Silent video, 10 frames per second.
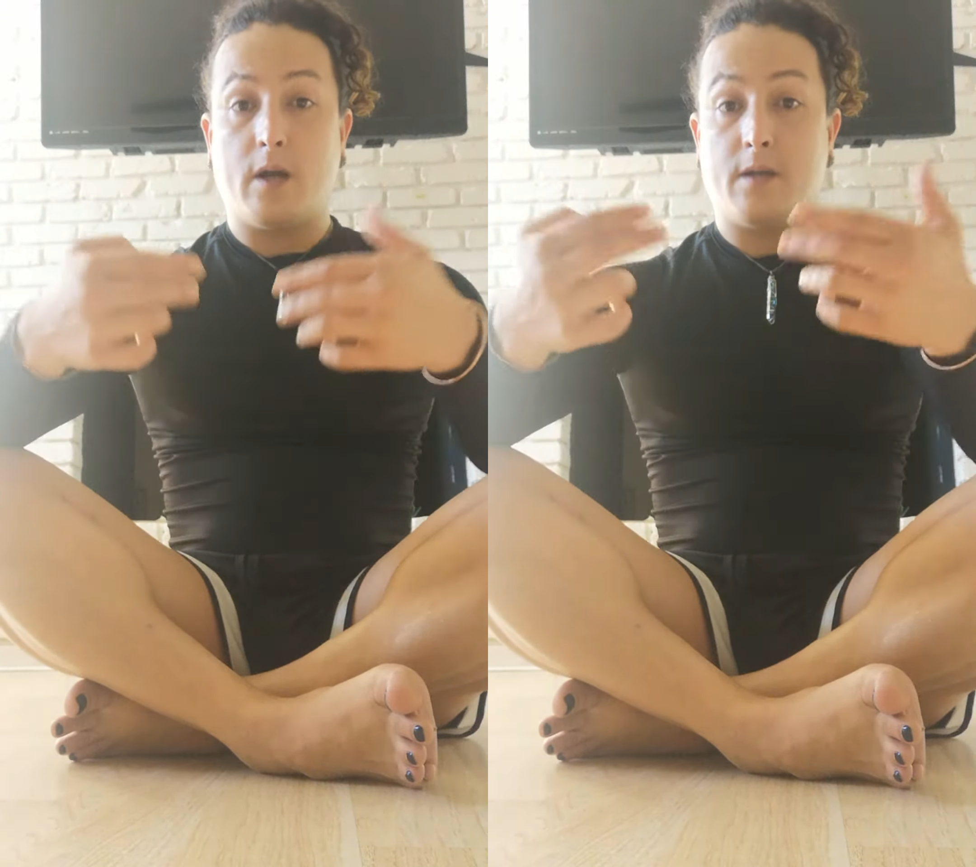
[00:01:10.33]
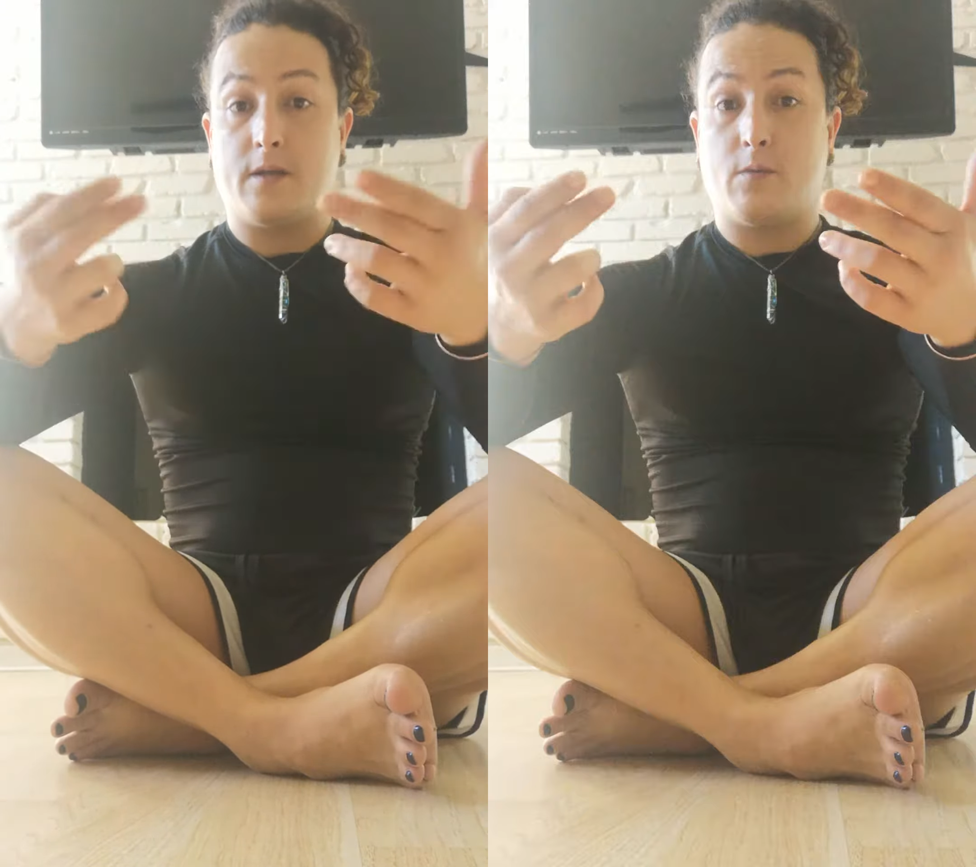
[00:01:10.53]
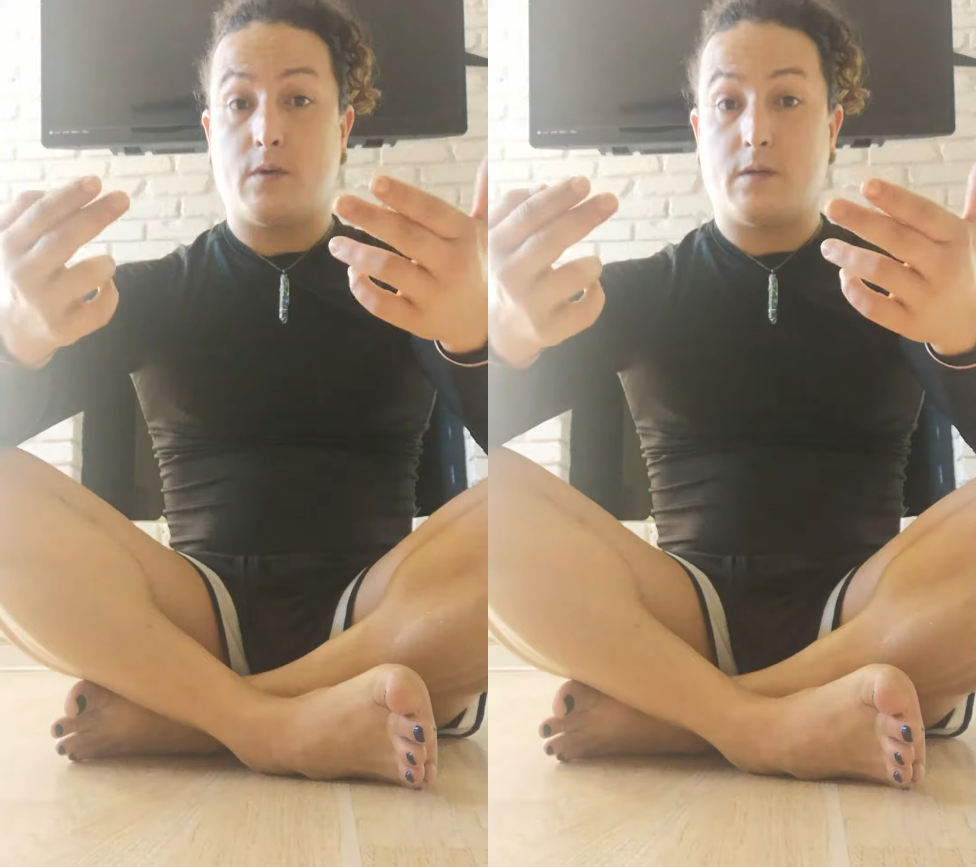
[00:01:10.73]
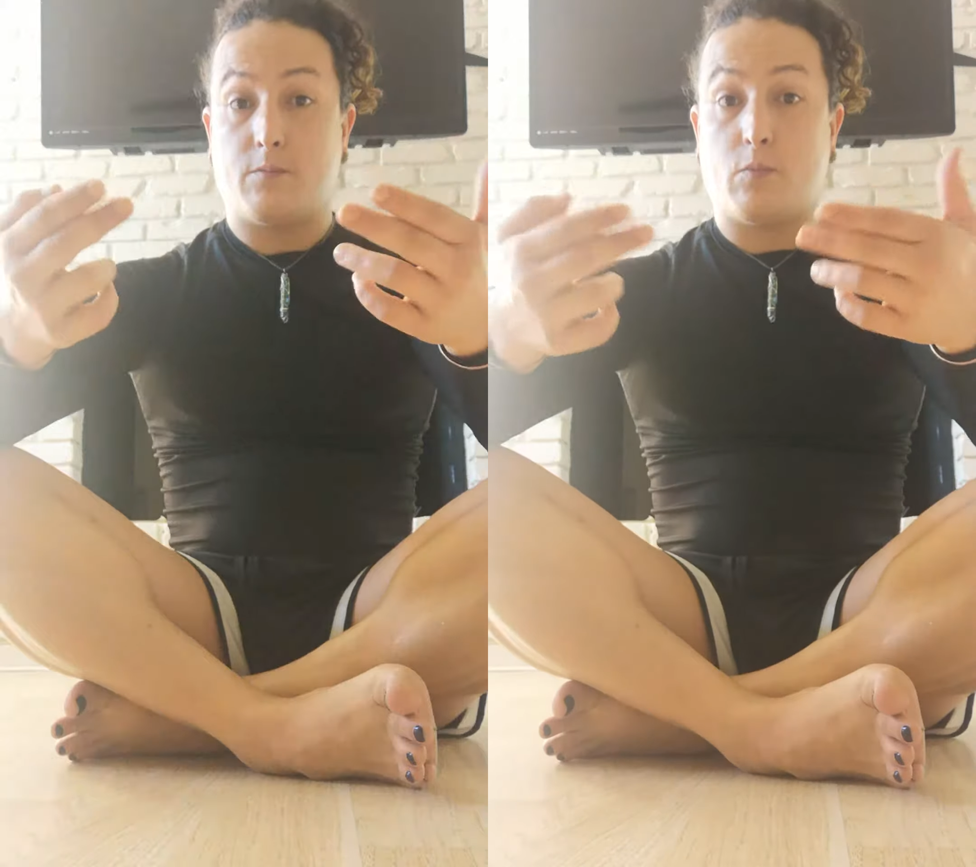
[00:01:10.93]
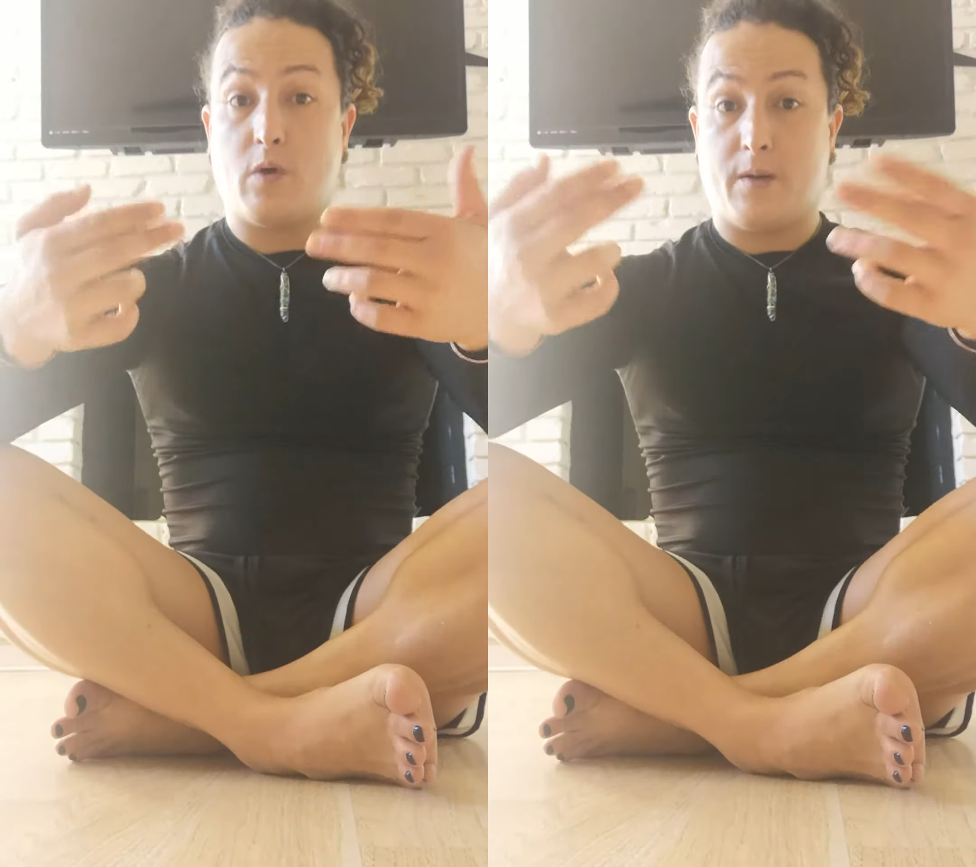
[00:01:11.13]

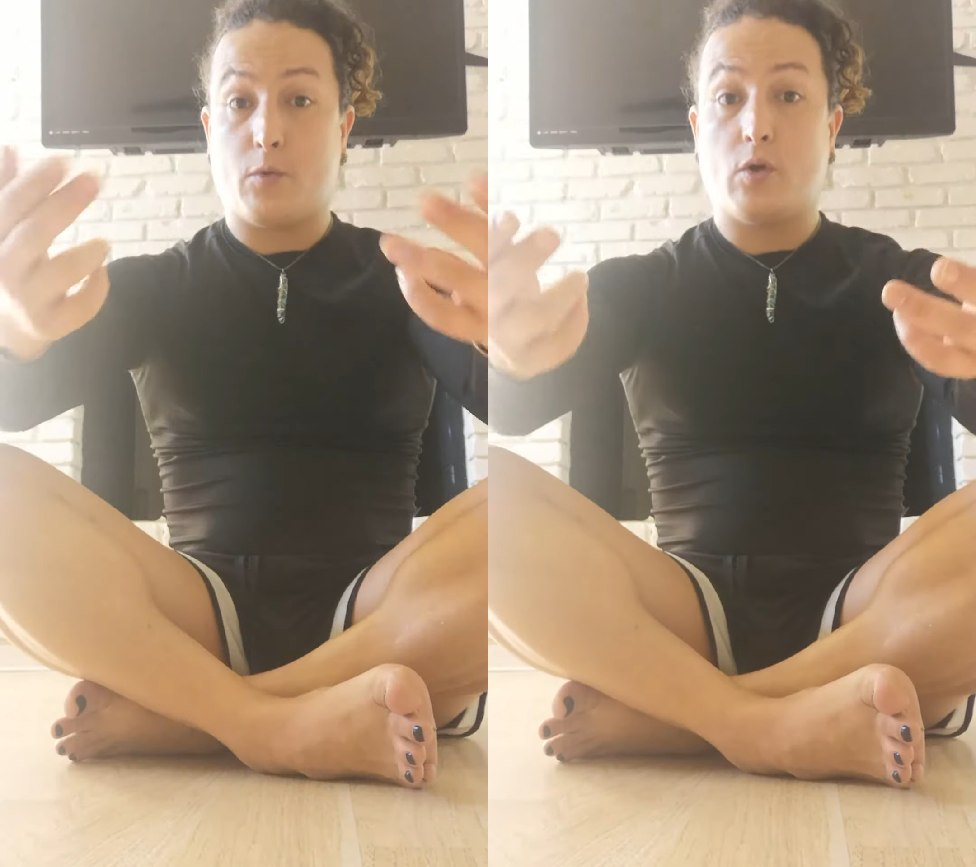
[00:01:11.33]
I'm